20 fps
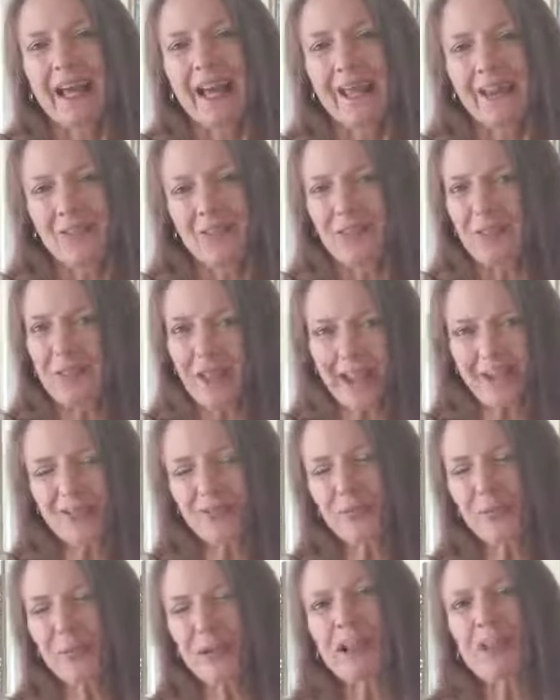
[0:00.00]
And
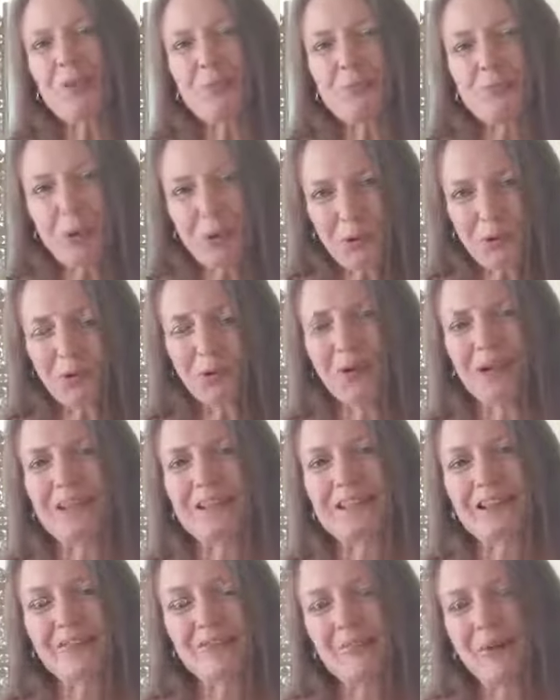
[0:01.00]
that's really the
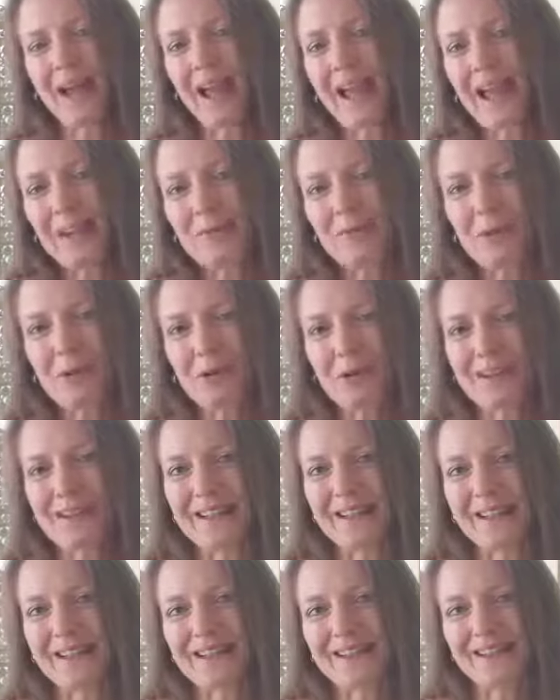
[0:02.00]
point of paying more
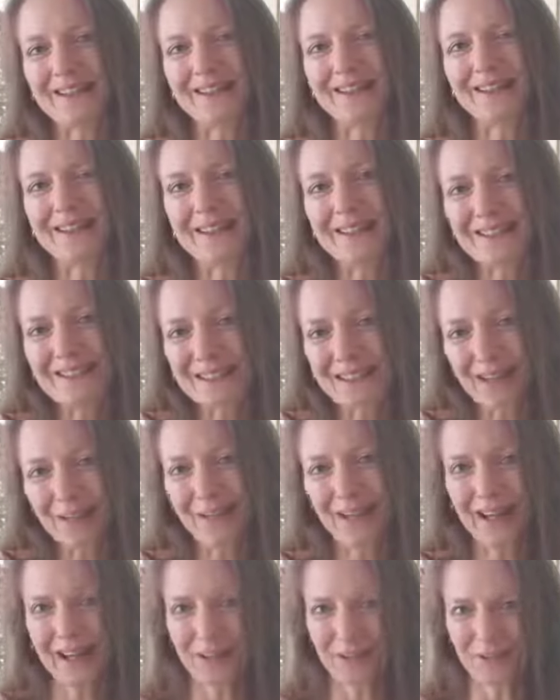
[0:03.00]
attention to
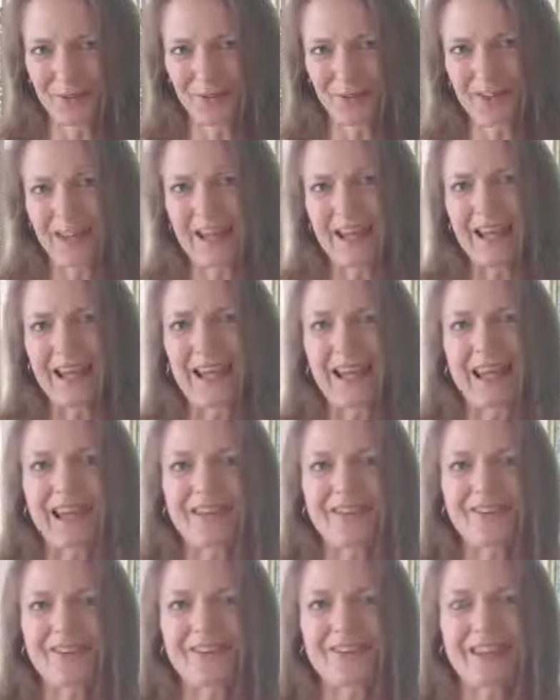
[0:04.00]
your health.
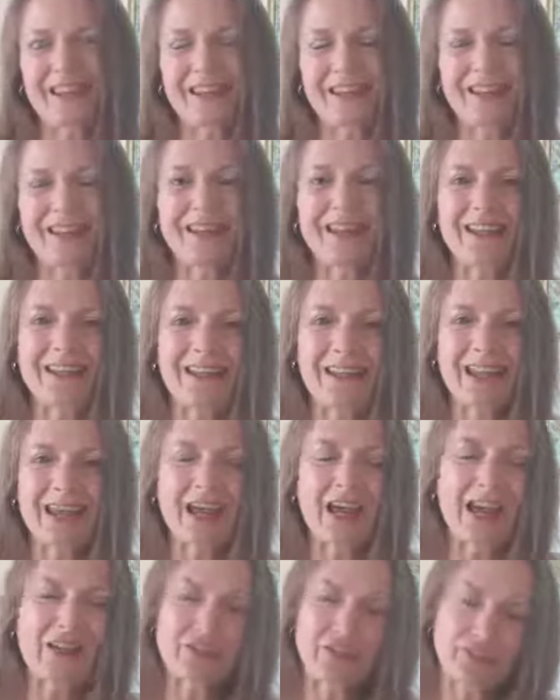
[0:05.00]
It's it
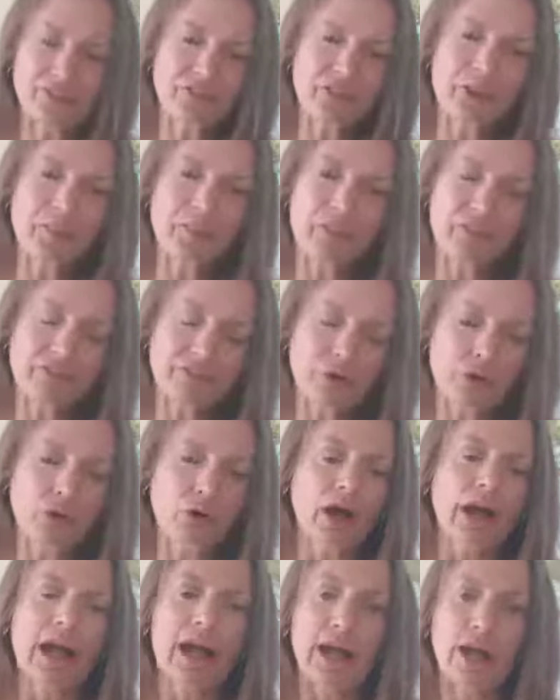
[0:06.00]
as I said before,
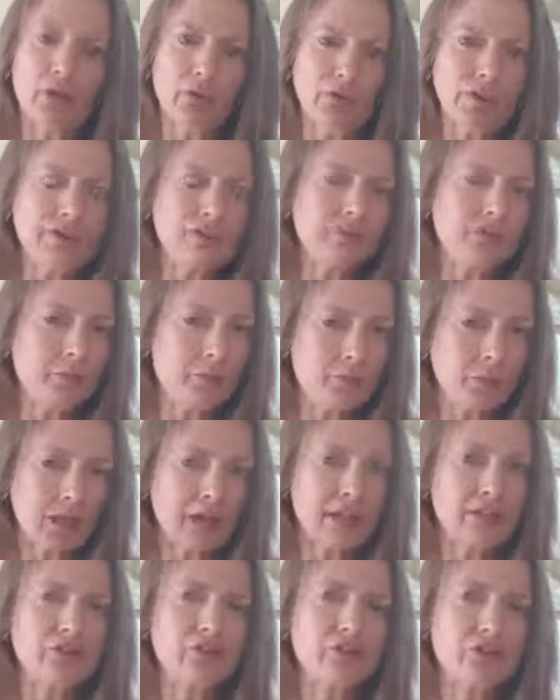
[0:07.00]
health is the
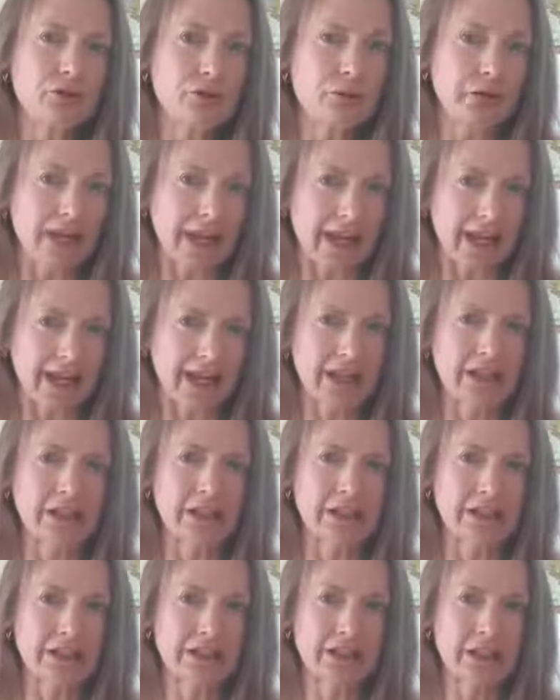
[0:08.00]
means to an
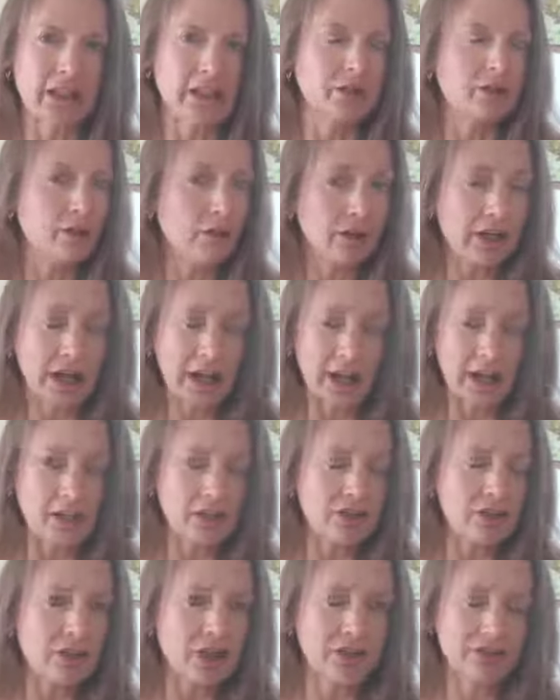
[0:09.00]
end, not an
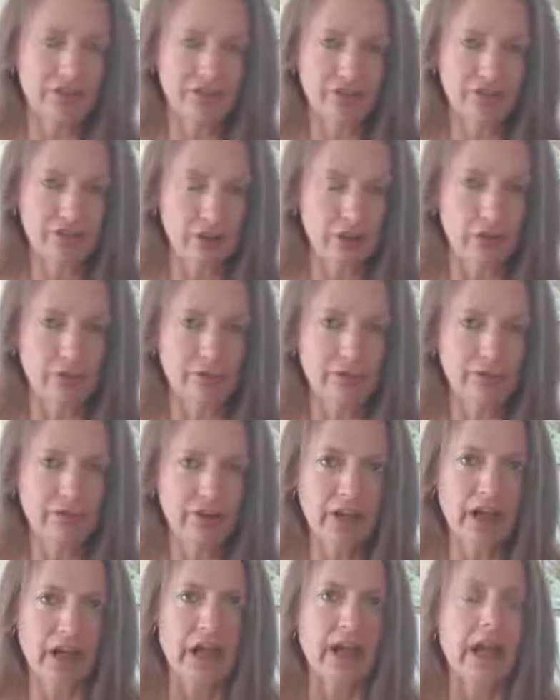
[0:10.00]
end in itself.
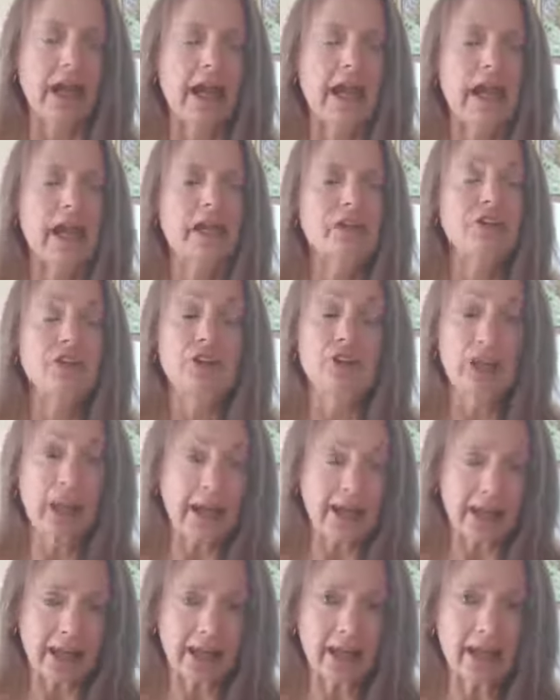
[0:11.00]
And
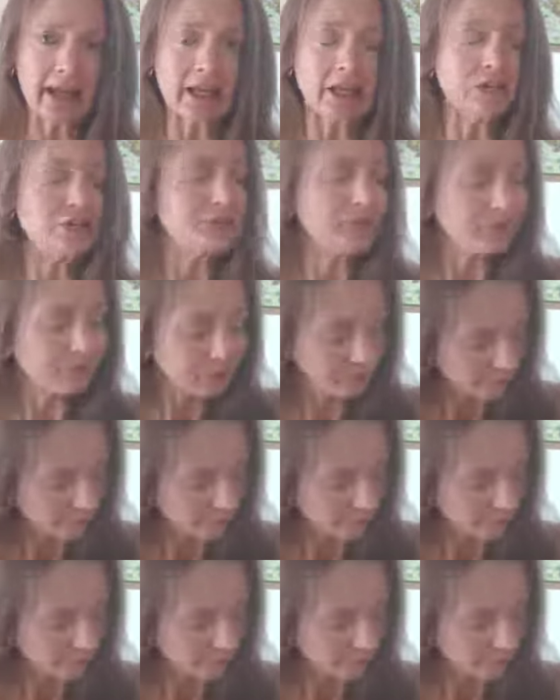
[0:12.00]
that end